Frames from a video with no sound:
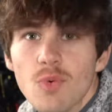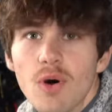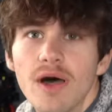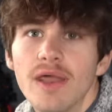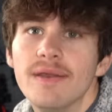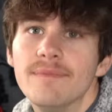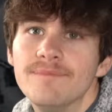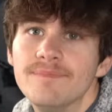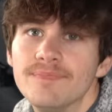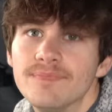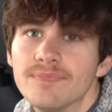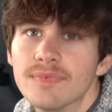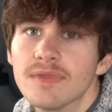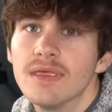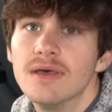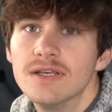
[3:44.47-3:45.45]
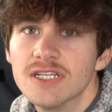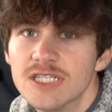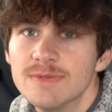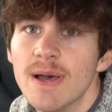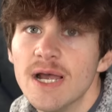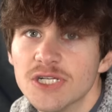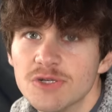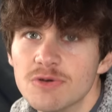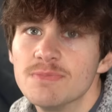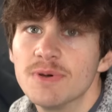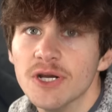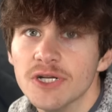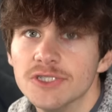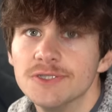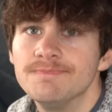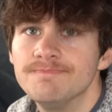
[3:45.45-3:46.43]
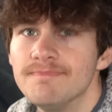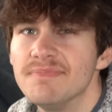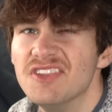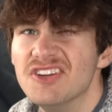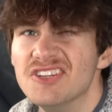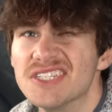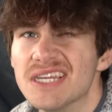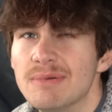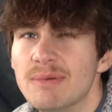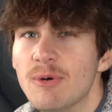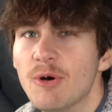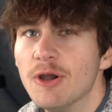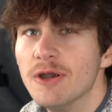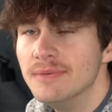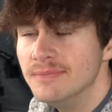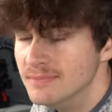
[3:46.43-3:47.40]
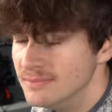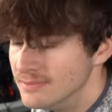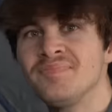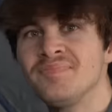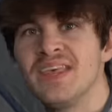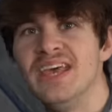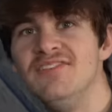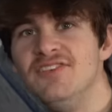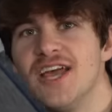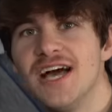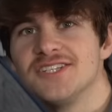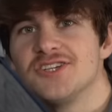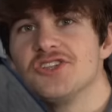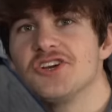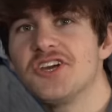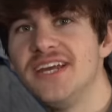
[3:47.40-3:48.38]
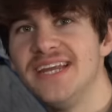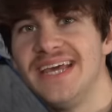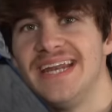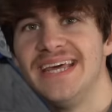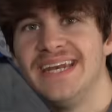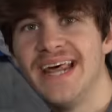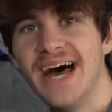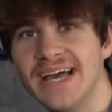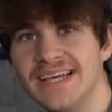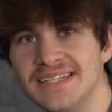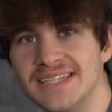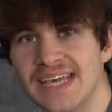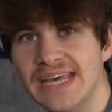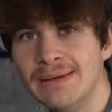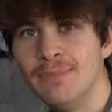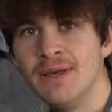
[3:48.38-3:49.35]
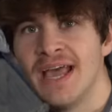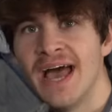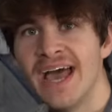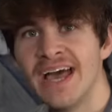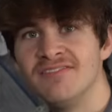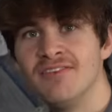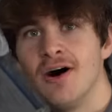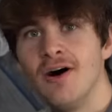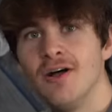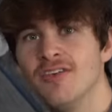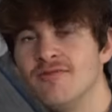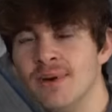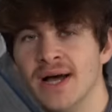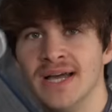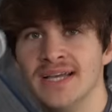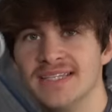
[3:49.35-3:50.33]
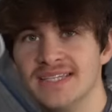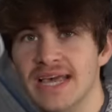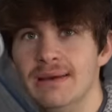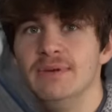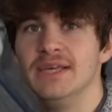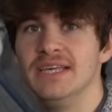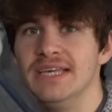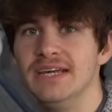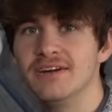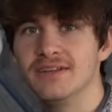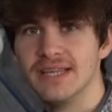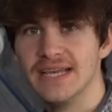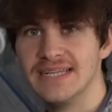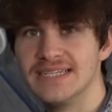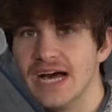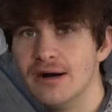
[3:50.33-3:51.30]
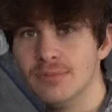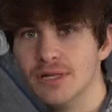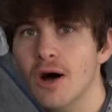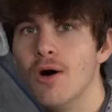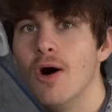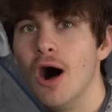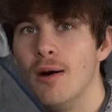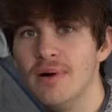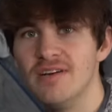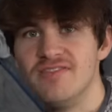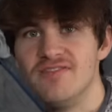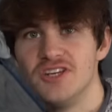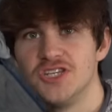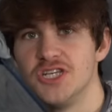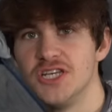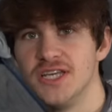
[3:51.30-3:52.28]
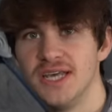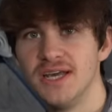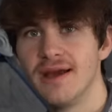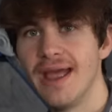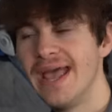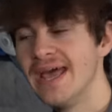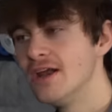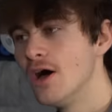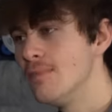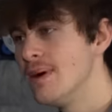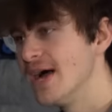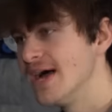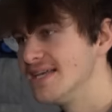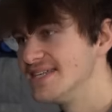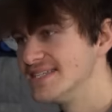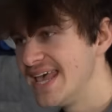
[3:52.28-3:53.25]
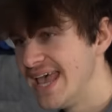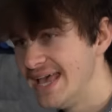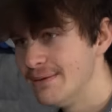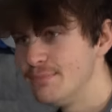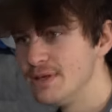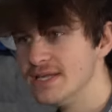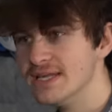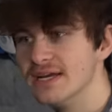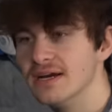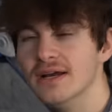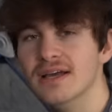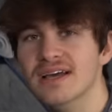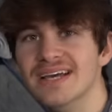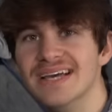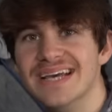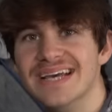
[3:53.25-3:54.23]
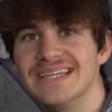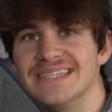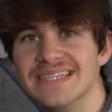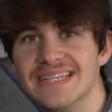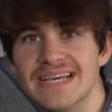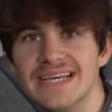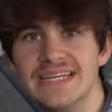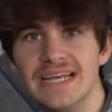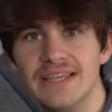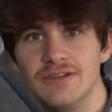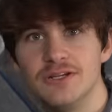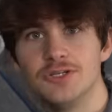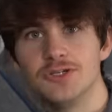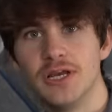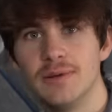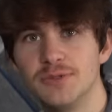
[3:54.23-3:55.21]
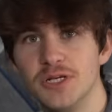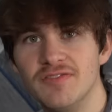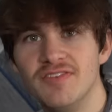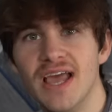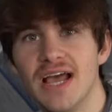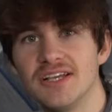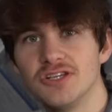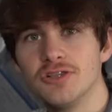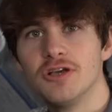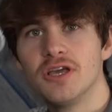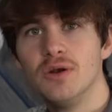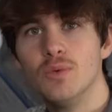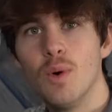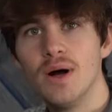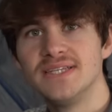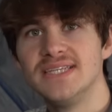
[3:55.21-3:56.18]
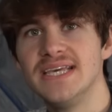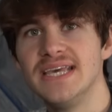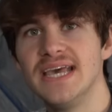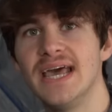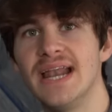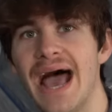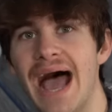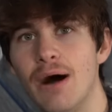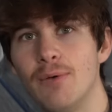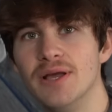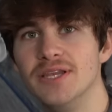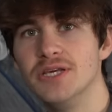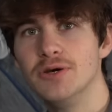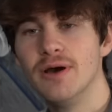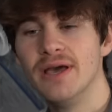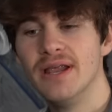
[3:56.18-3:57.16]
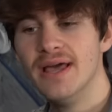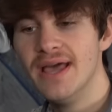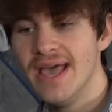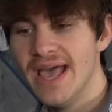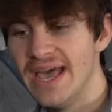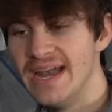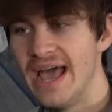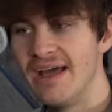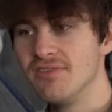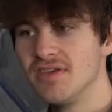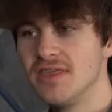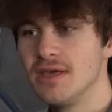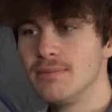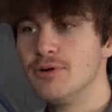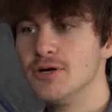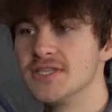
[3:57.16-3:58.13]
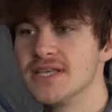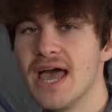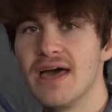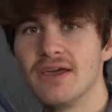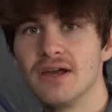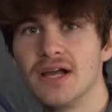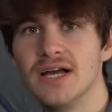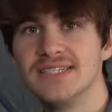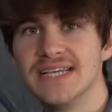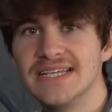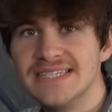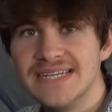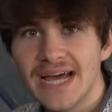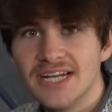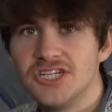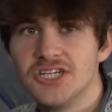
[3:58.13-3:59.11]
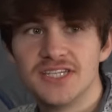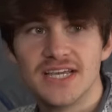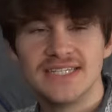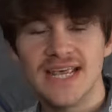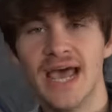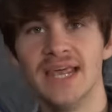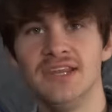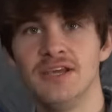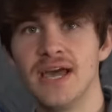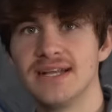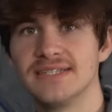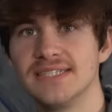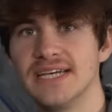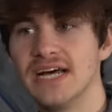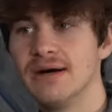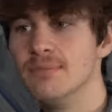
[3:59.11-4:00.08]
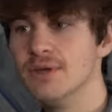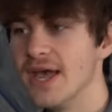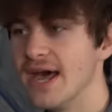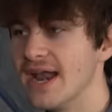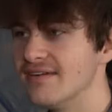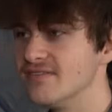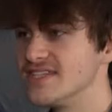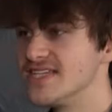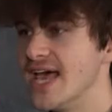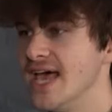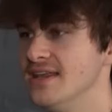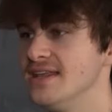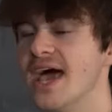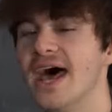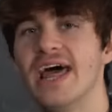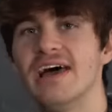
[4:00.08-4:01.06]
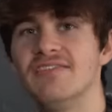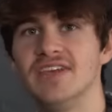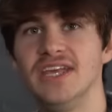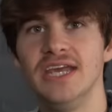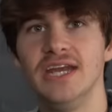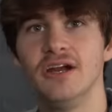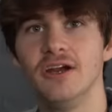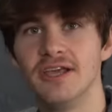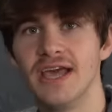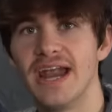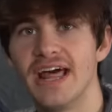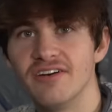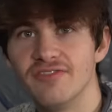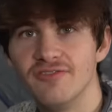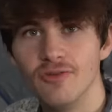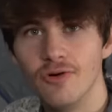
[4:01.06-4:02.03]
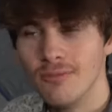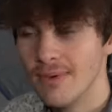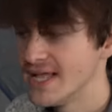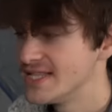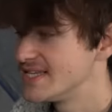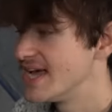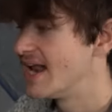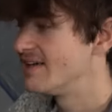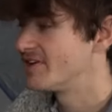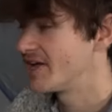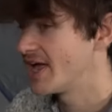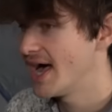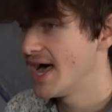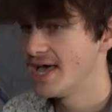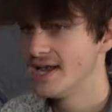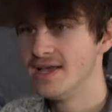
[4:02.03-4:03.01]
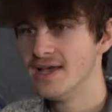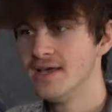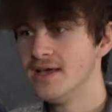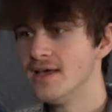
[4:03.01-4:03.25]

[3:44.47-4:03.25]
one, especially with perch, there's gonna be more. If you guys are looking to get into ice camping, I have all of my ice camping gear linked down below. All my fishing gear and all my ice camping gear is linked in the description. If you guys are looking what to get, how I do it, and everything put together, because it's not just a tent you gotta set up. You gotta have a tent, you gotta have a heater, you gotta have floor mats, you gotta have a cot.